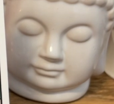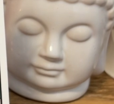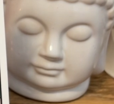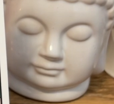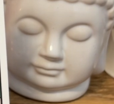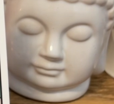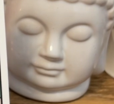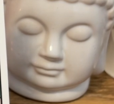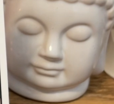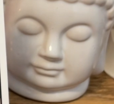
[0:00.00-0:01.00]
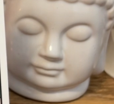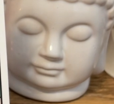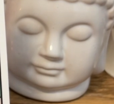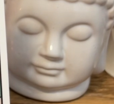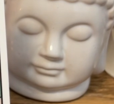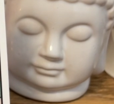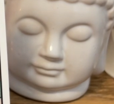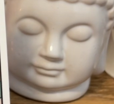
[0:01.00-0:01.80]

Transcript: No one is speaking in this clip.